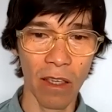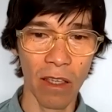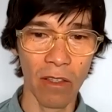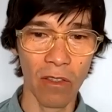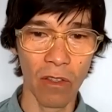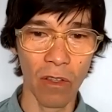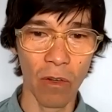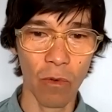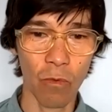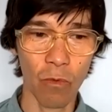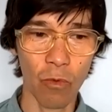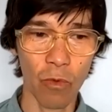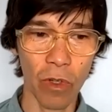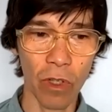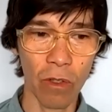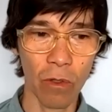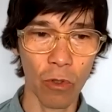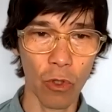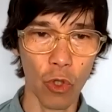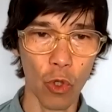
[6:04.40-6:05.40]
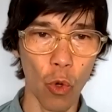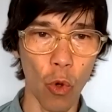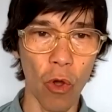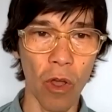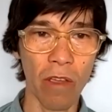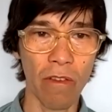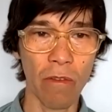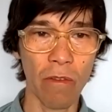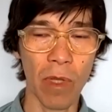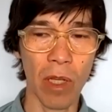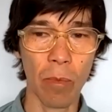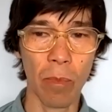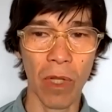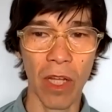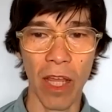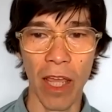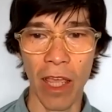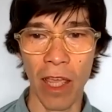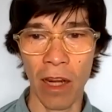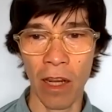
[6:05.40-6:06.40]
It's a real joy for me to
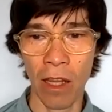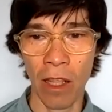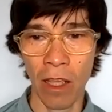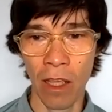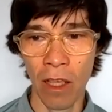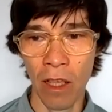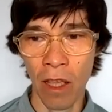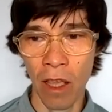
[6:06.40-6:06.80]
play, and